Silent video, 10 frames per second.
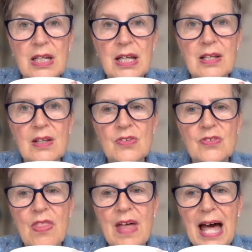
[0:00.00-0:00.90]
is
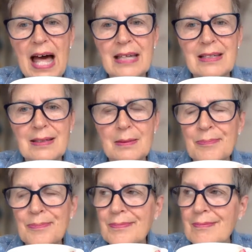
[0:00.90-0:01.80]
that
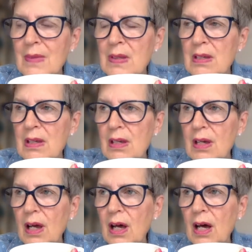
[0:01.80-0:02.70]

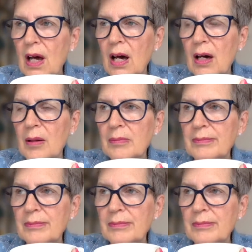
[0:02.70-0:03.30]
how